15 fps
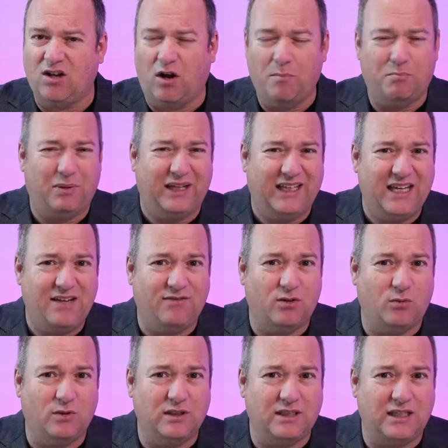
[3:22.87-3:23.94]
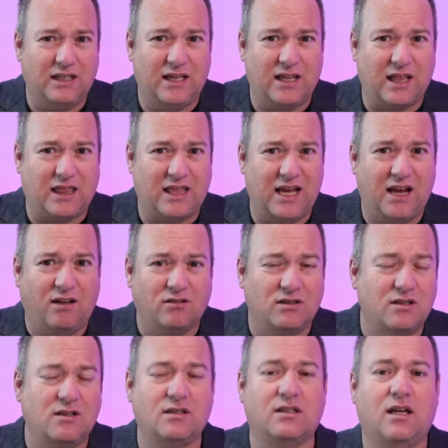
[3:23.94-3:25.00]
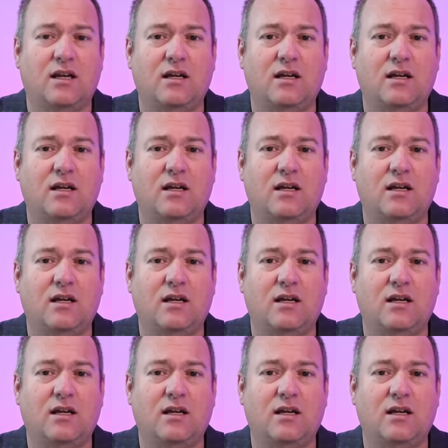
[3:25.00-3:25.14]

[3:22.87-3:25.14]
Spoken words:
I believe it was in the thousands.